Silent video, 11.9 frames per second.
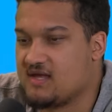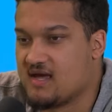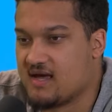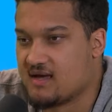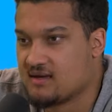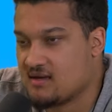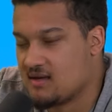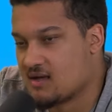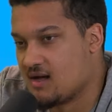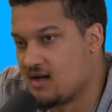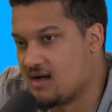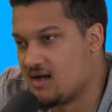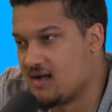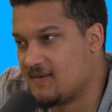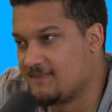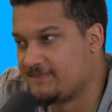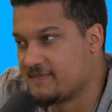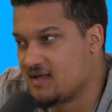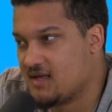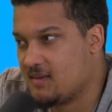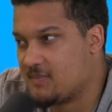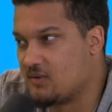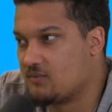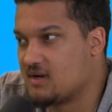Yeah.
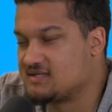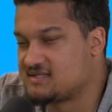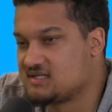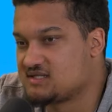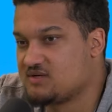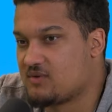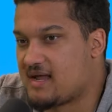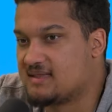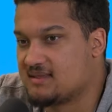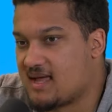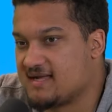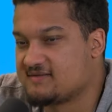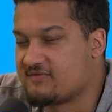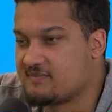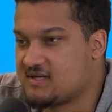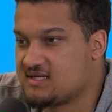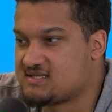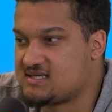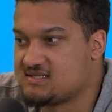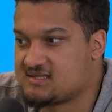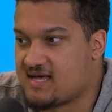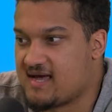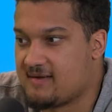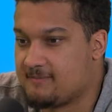But essentially what I liked from this is
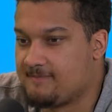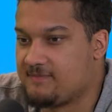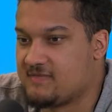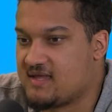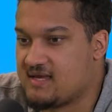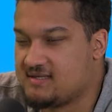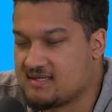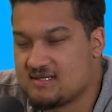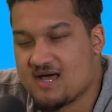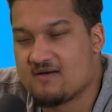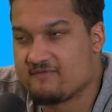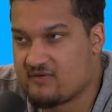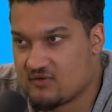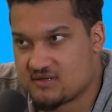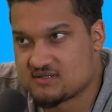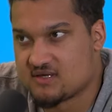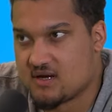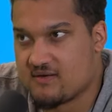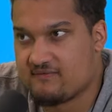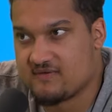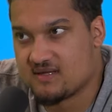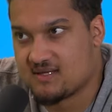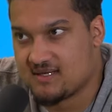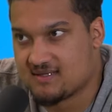that they did not focus on a
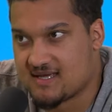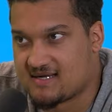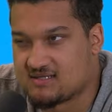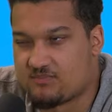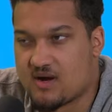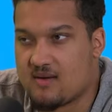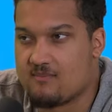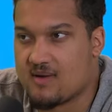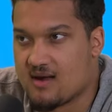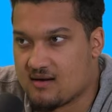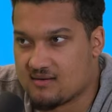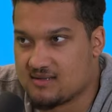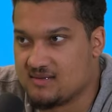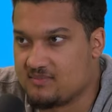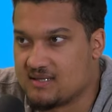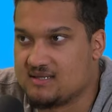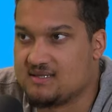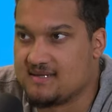villain that has primarily been